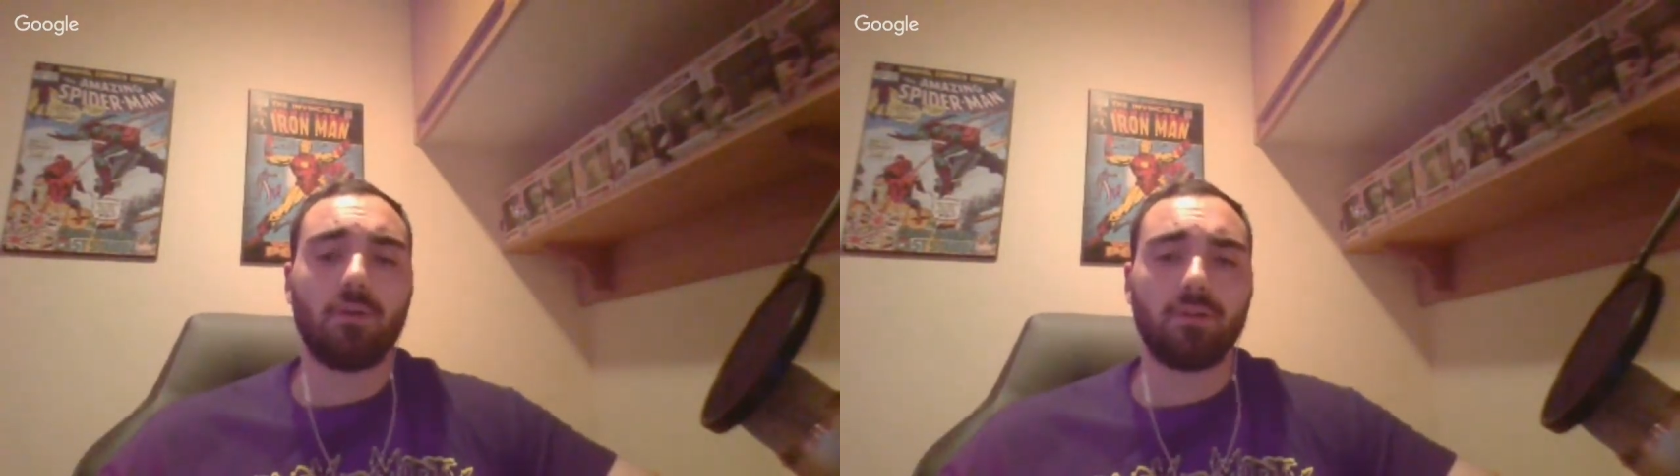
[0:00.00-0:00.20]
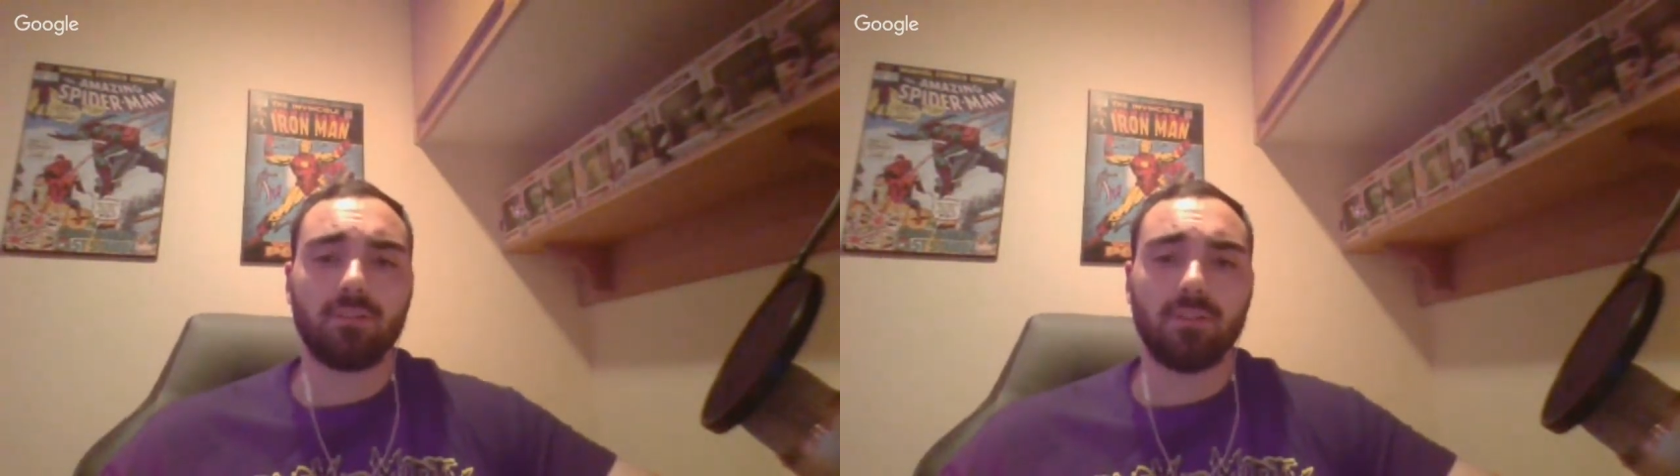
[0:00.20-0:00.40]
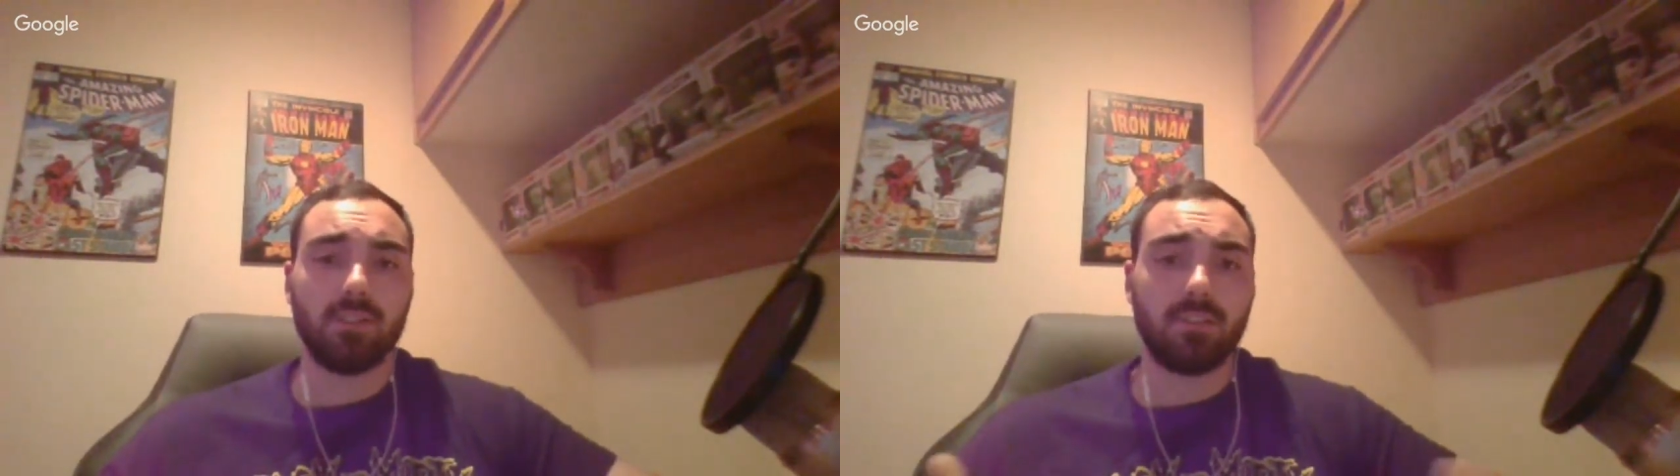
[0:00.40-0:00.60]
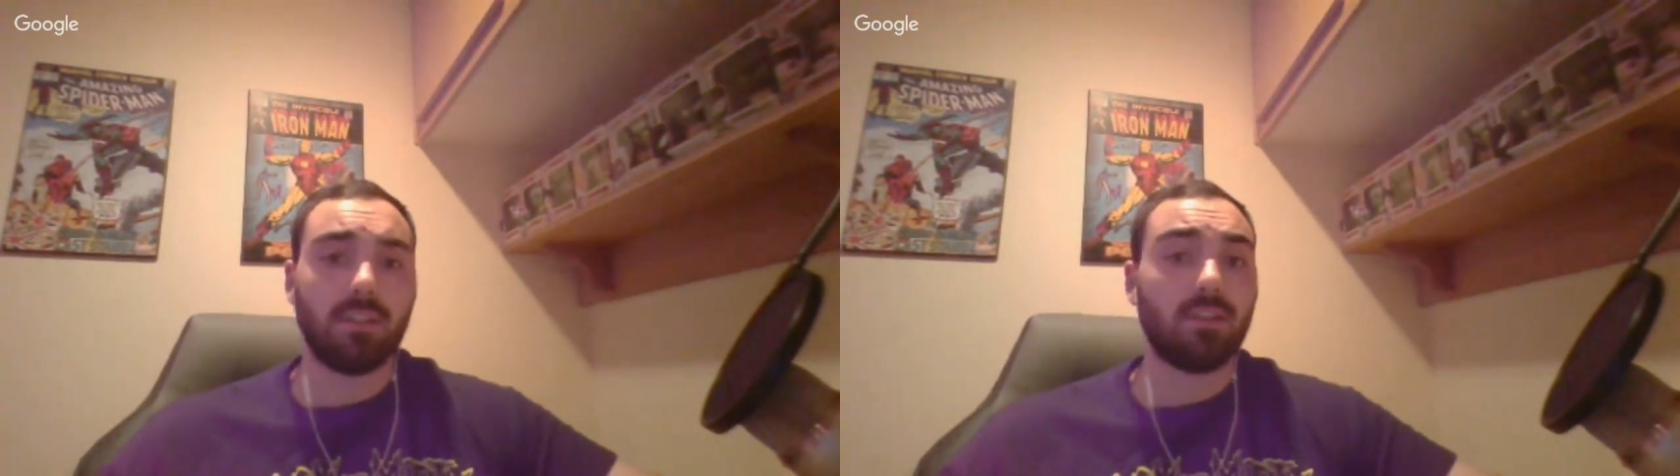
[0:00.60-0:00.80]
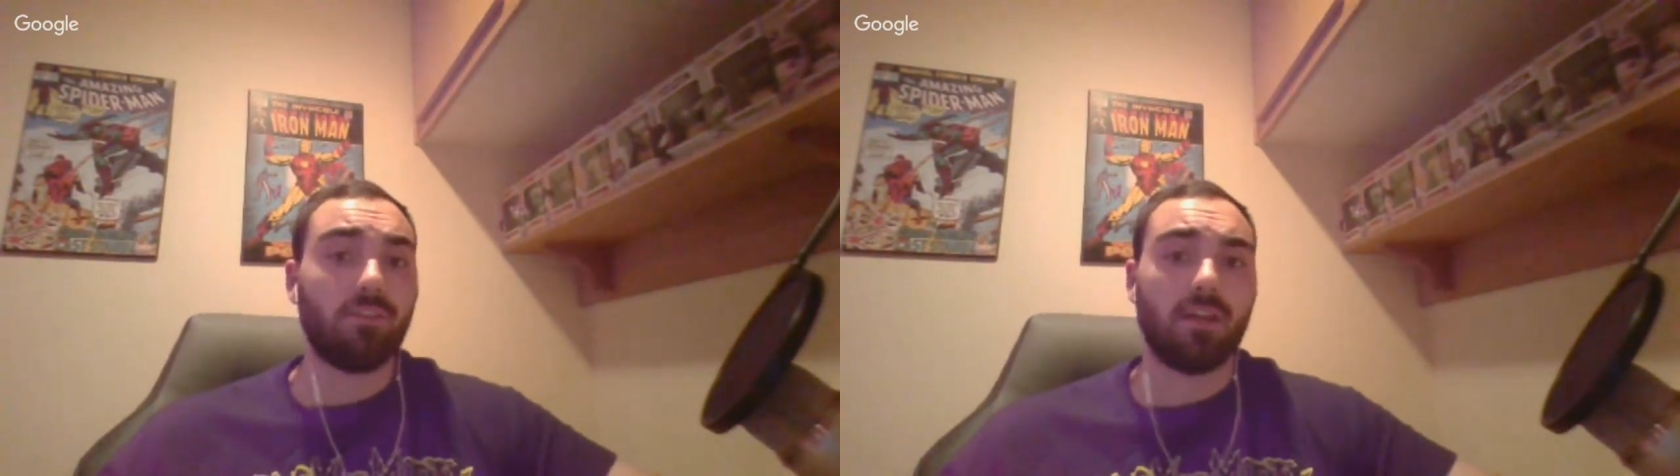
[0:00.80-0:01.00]

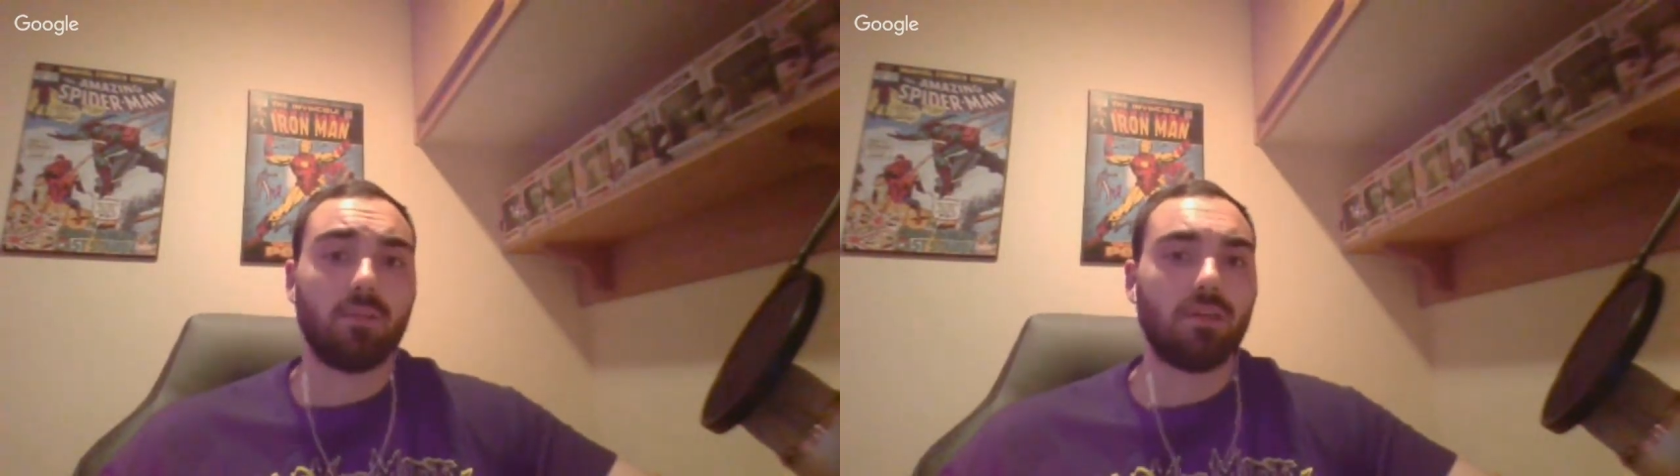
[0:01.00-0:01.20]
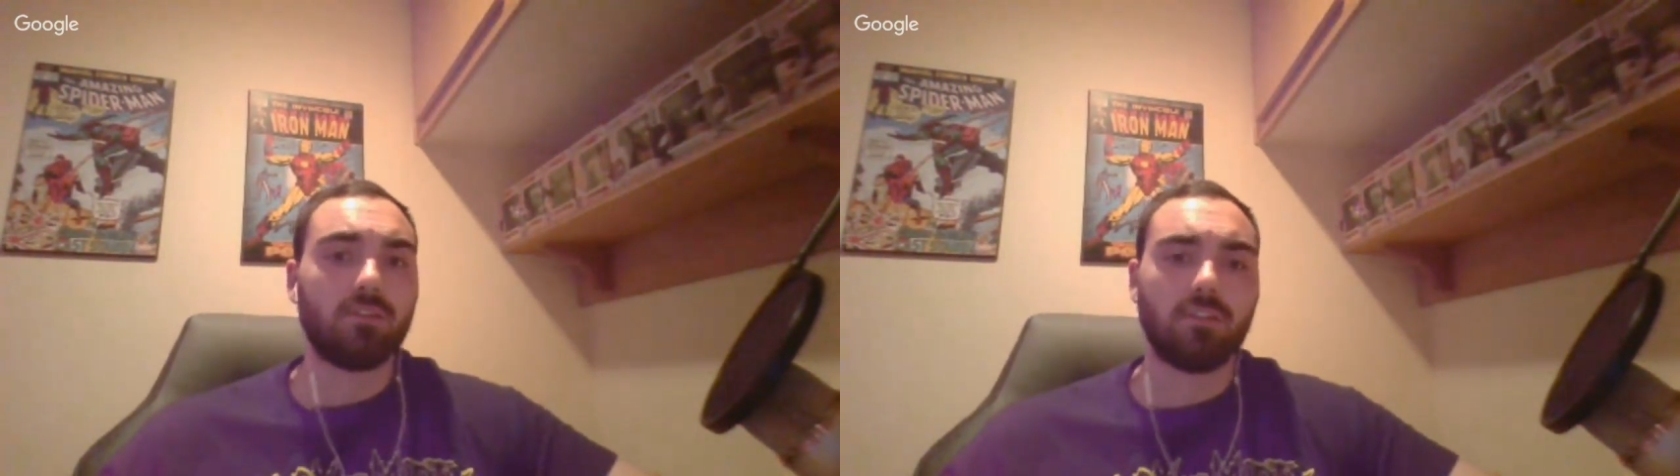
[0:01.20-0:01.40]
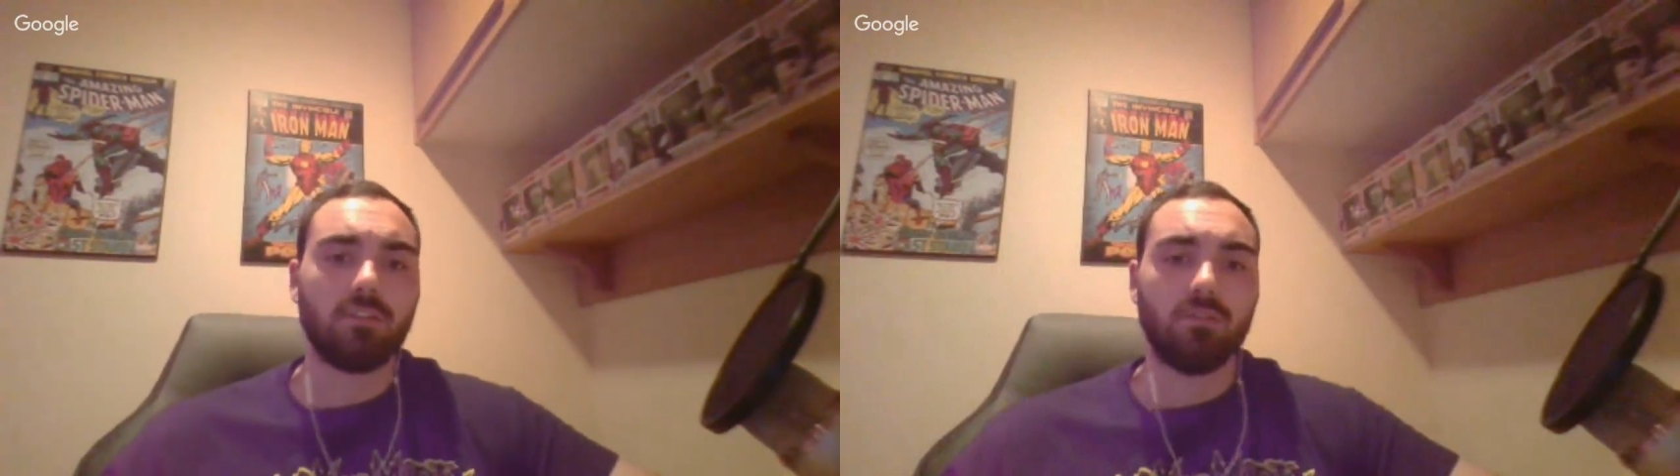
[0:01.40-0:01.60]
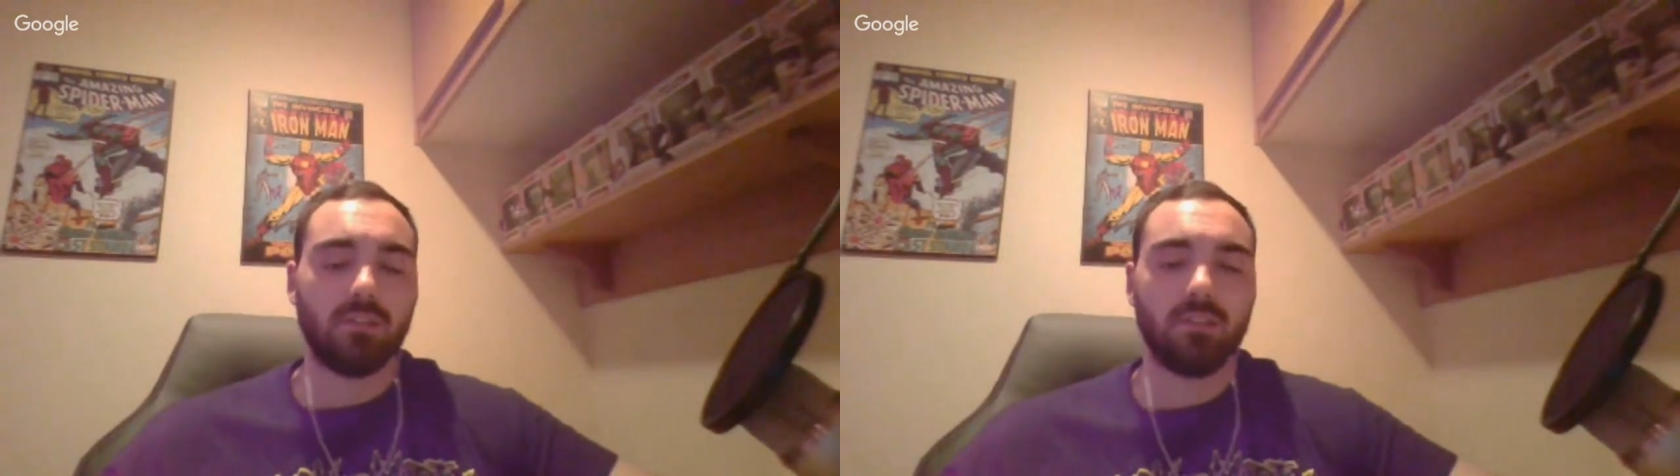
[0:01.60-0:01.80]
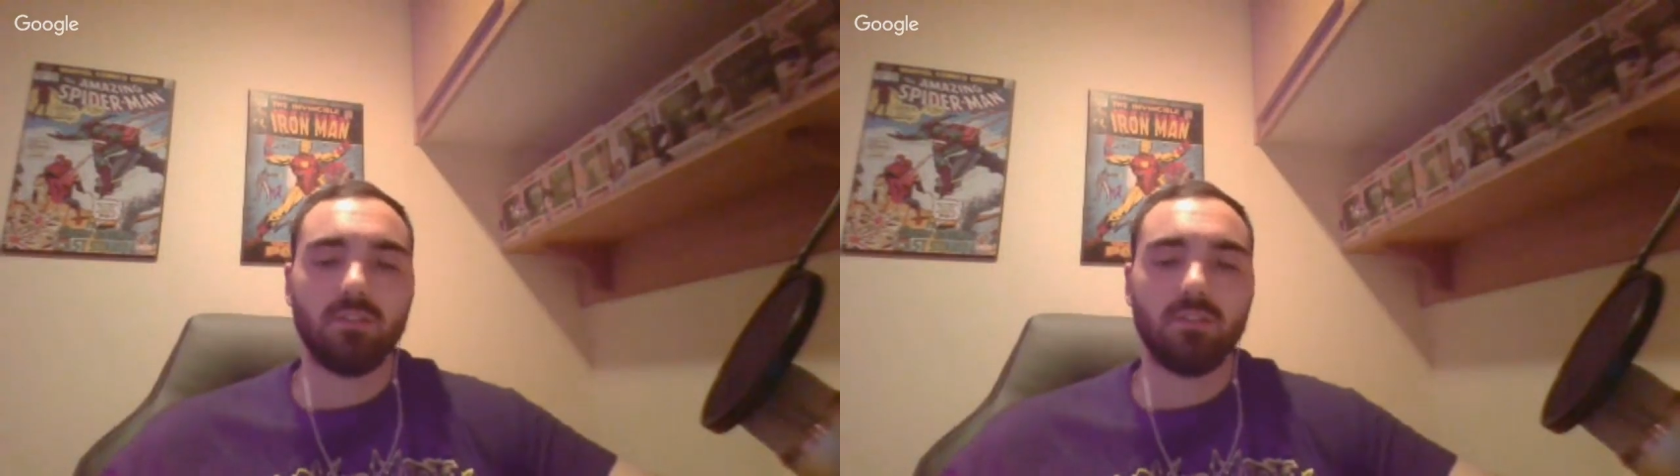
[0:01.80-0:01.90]
organization and the fan base too.